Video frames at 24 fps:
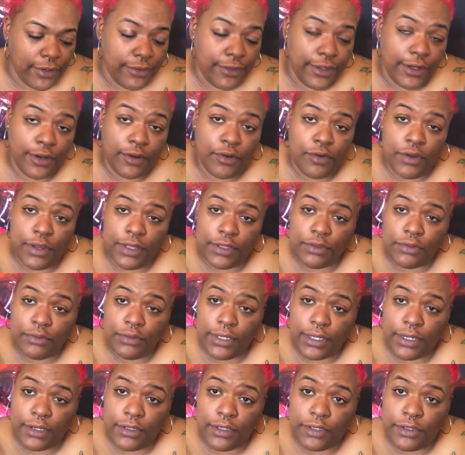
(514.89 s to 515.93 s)
they're going through
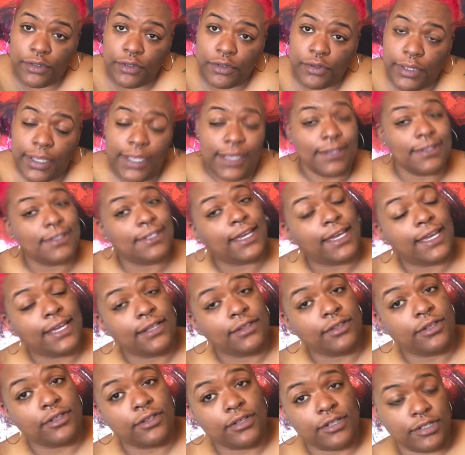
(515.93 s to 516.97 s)
their little intake,
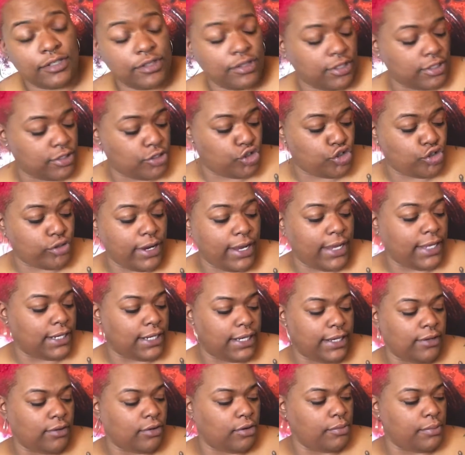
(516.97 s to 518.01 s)
the
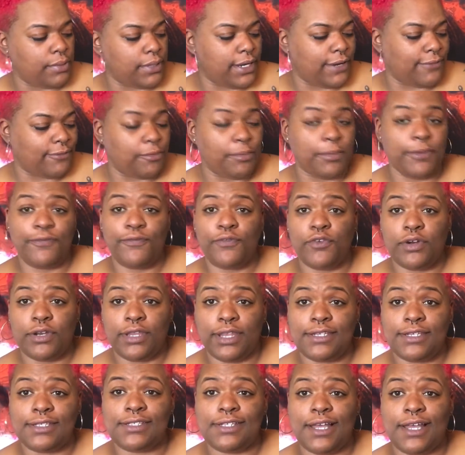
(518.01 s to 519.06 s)
training or whatever before they
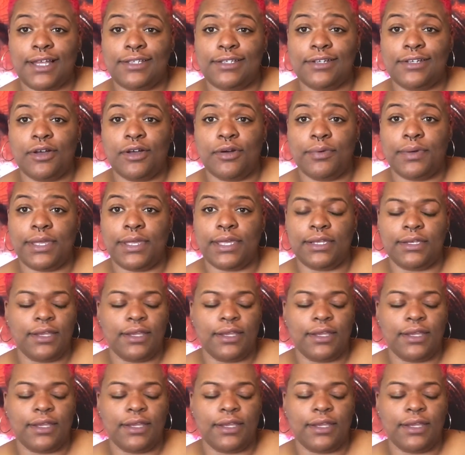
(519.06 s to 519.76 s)
decide to go in.